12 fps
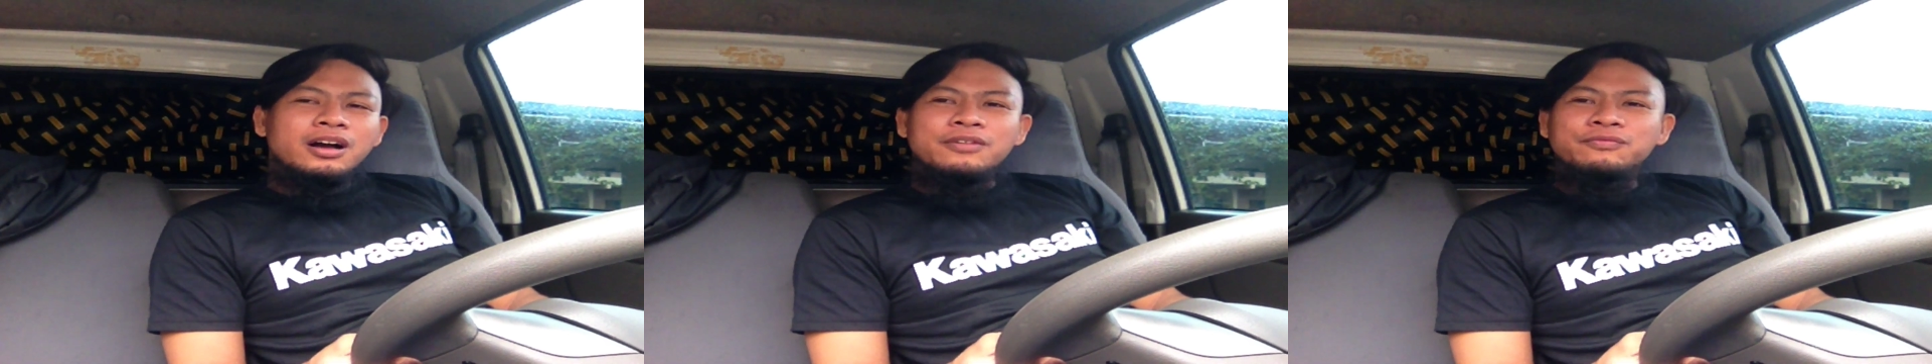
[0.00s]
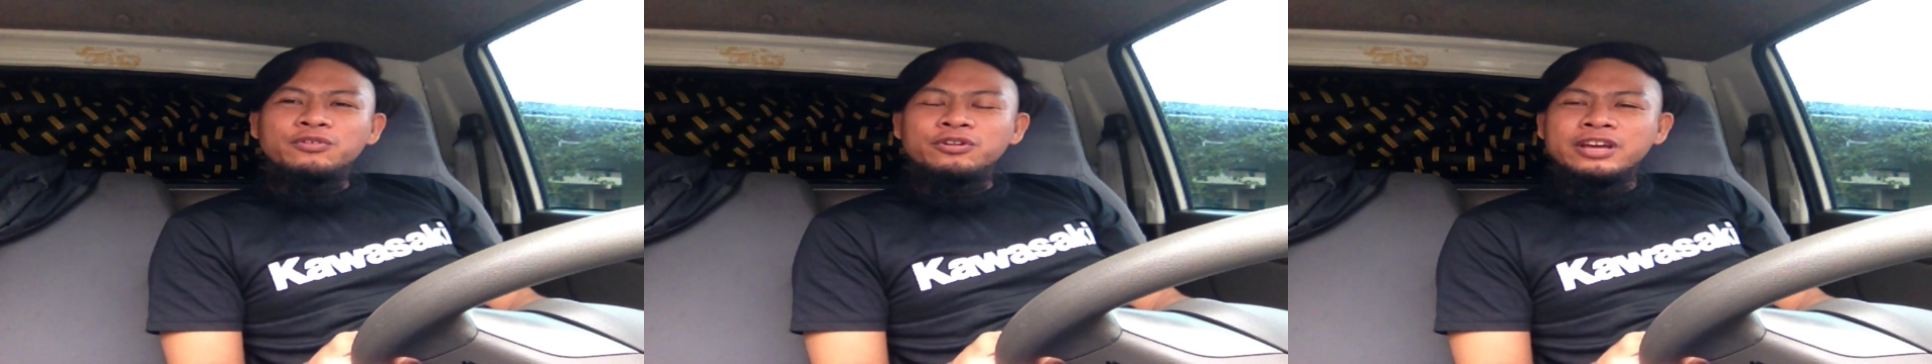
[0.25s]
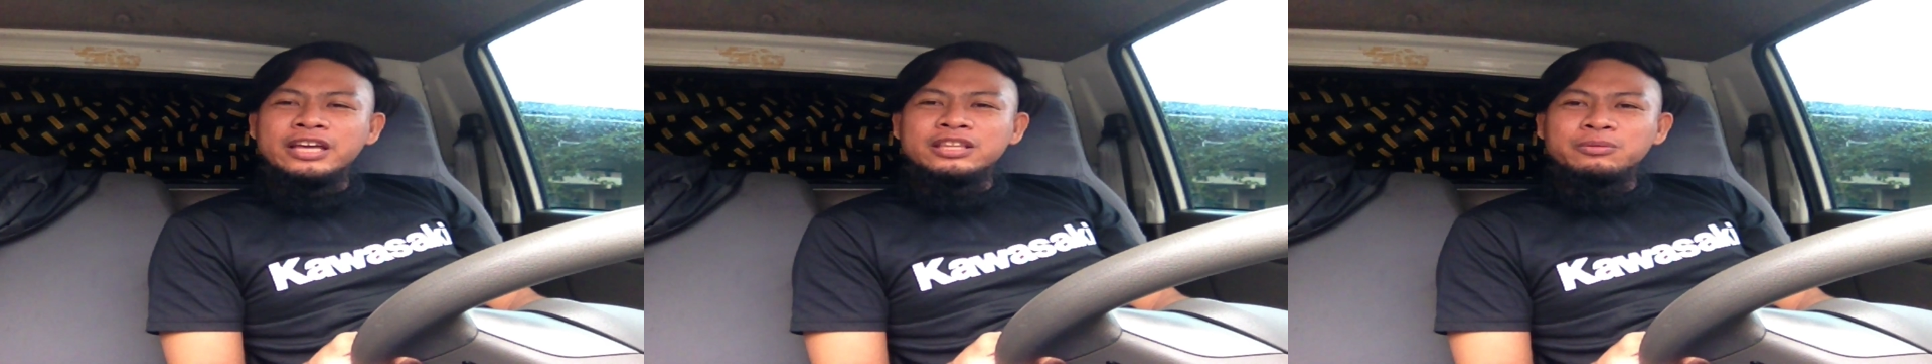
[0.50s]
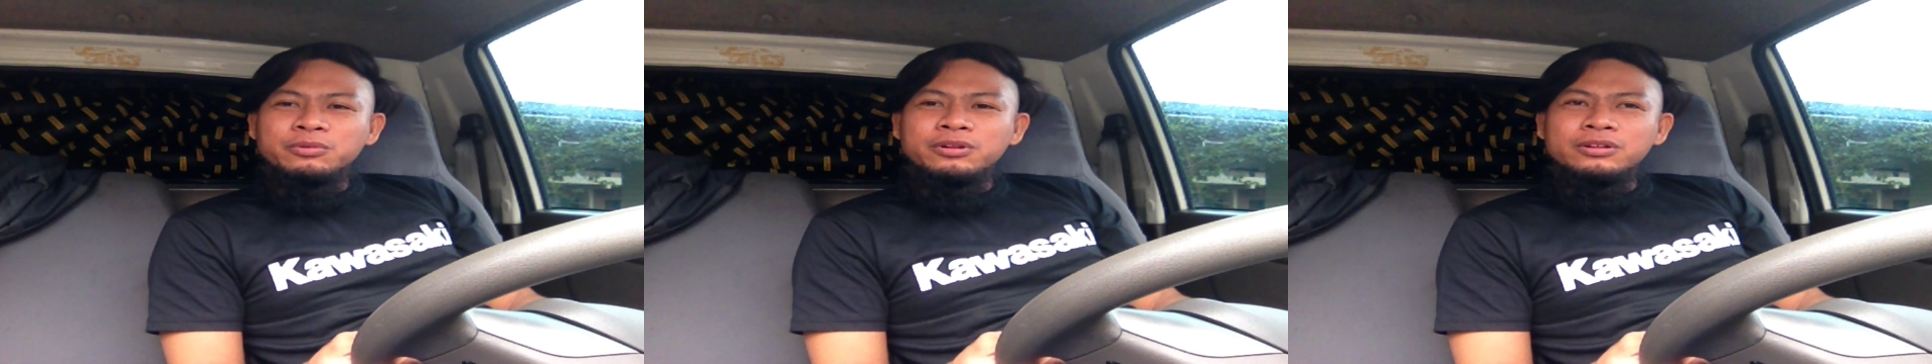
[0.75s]

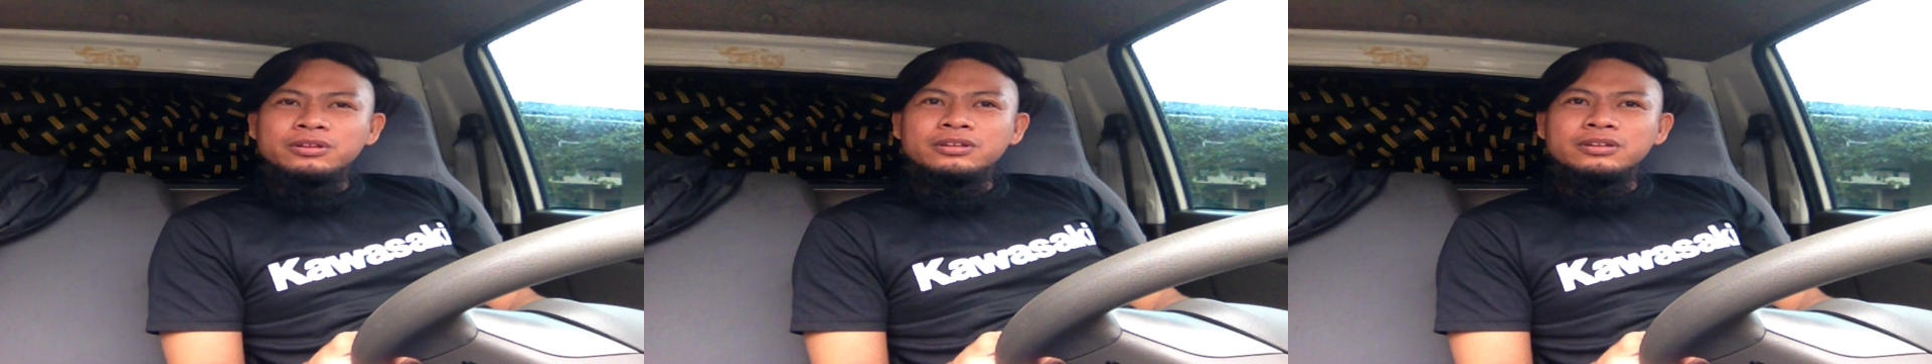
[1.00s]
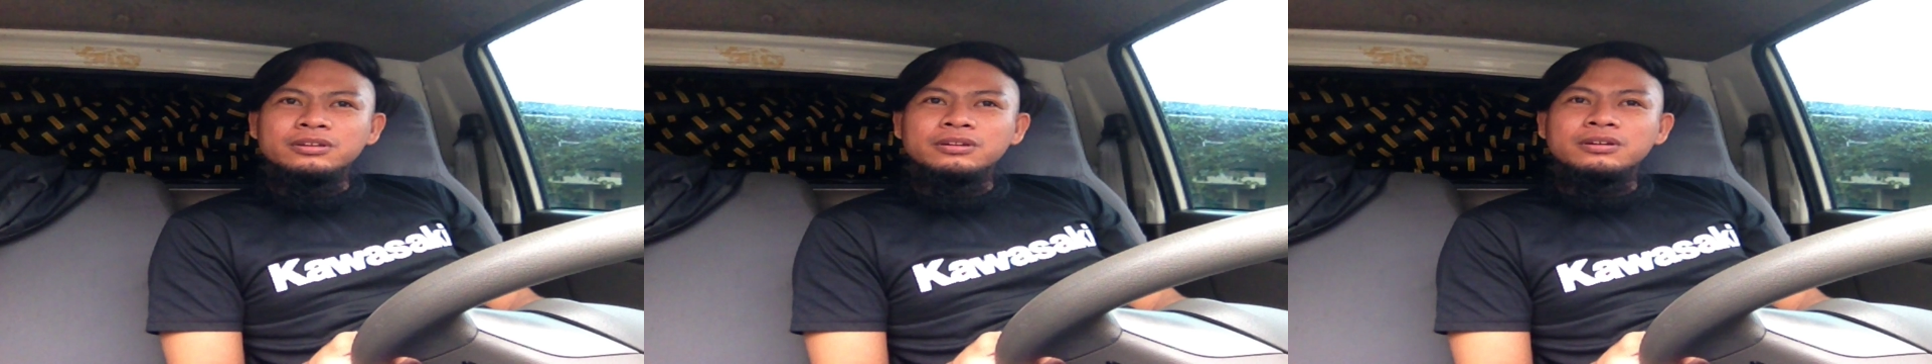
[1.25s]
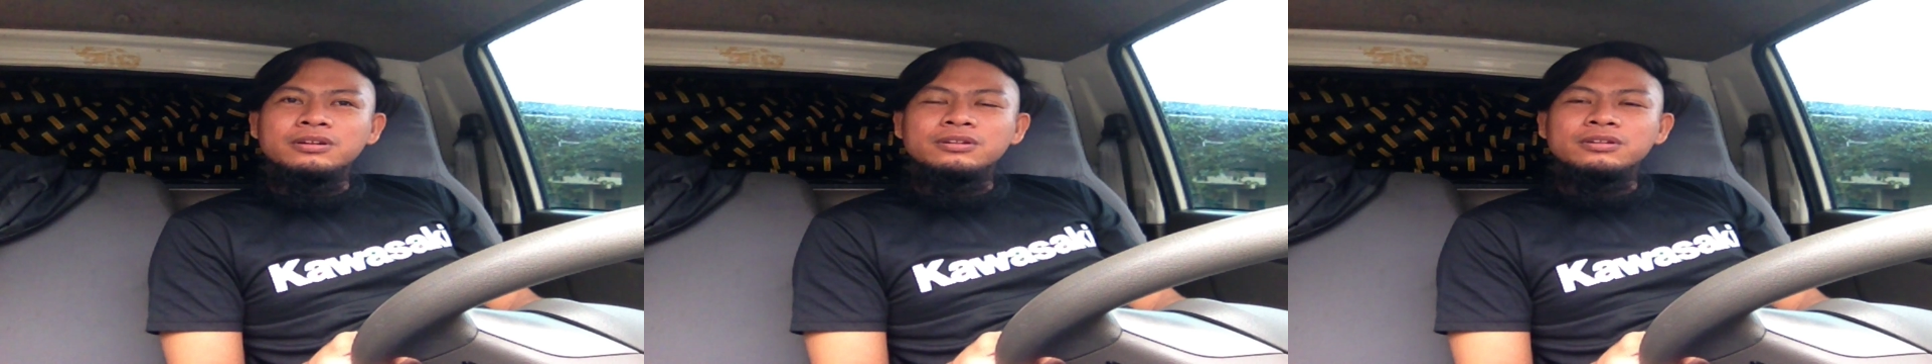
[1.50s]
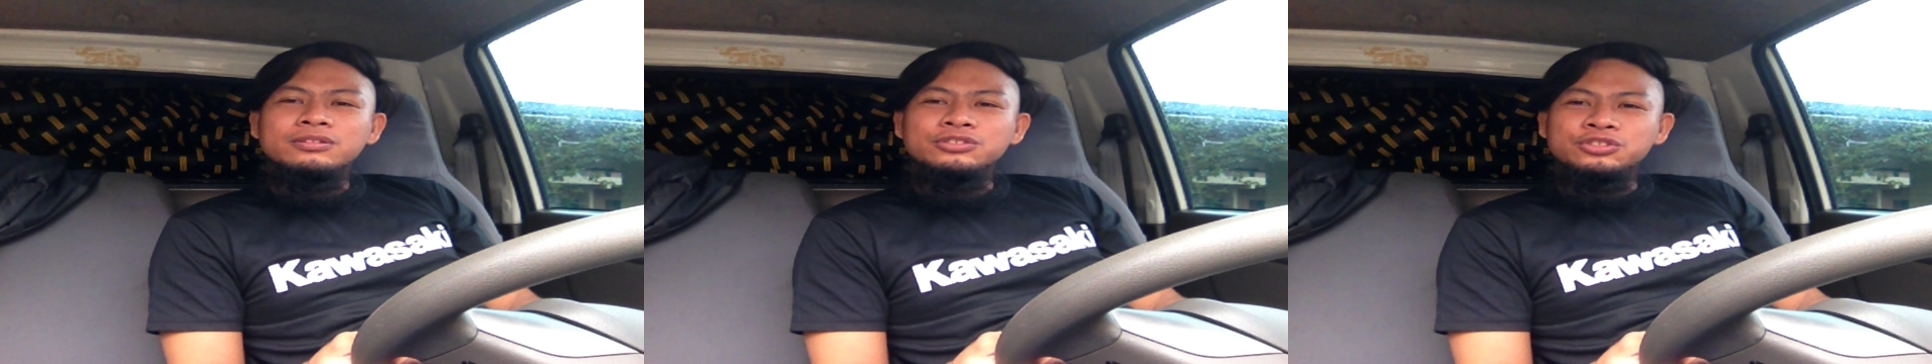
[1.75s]
unforgettable
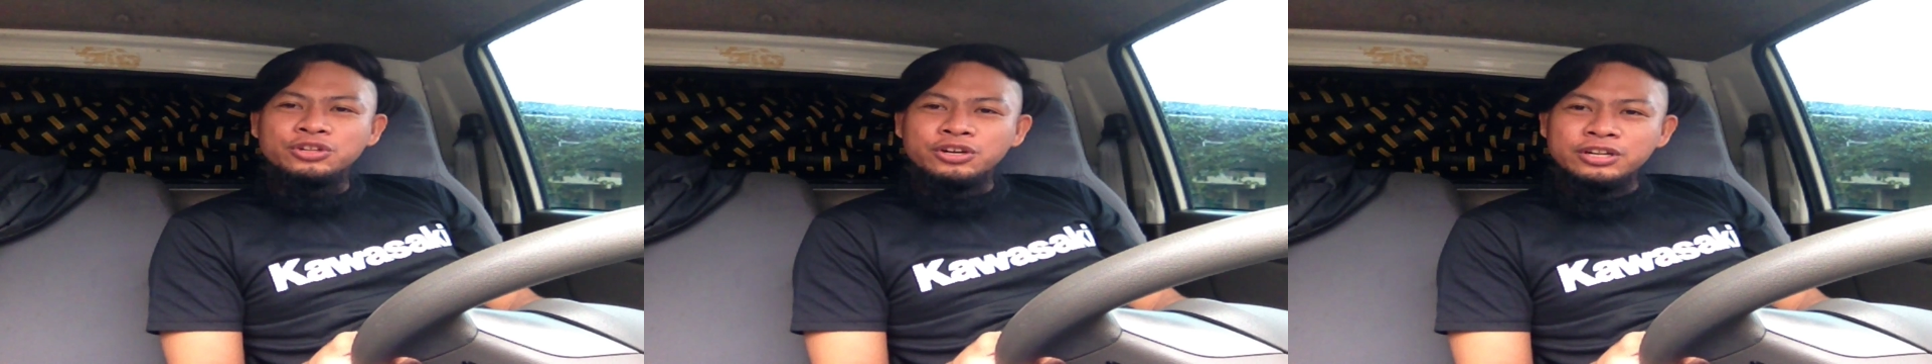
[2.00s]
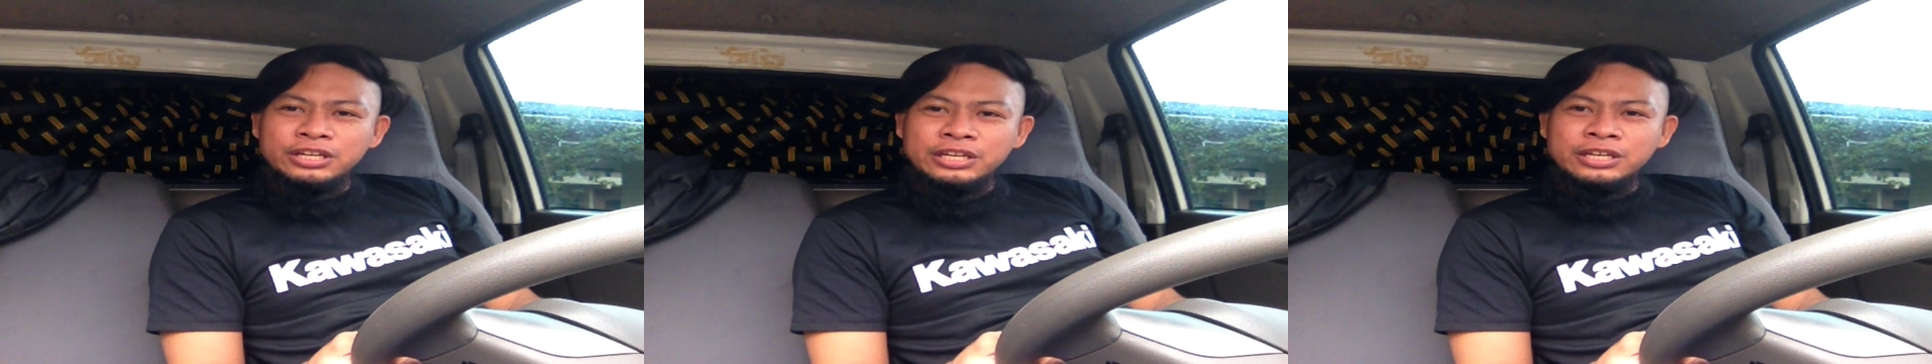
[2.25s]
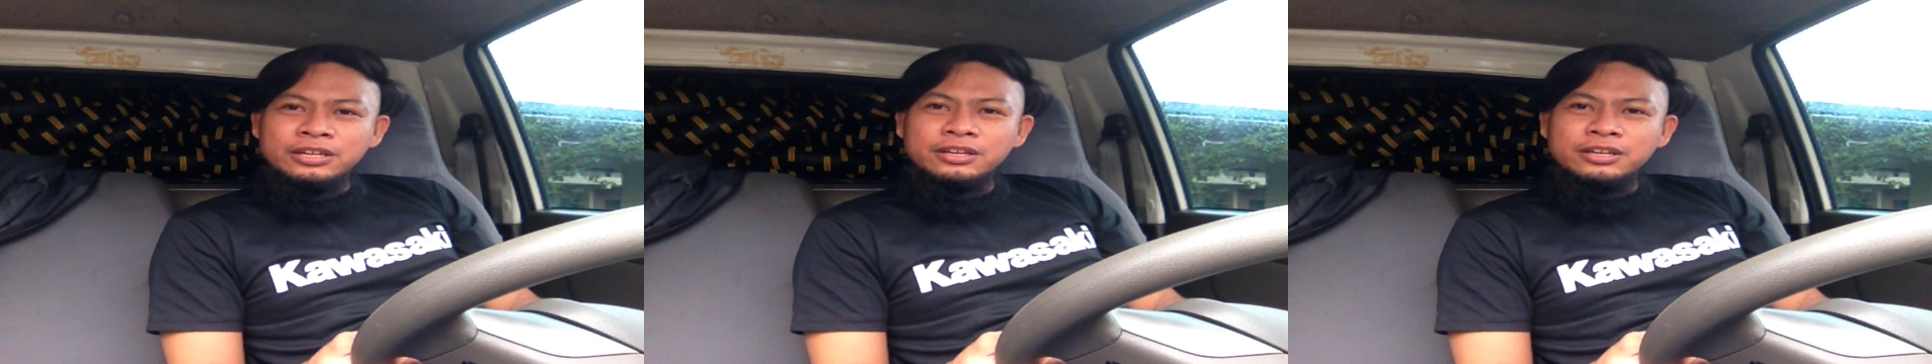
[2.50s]
journey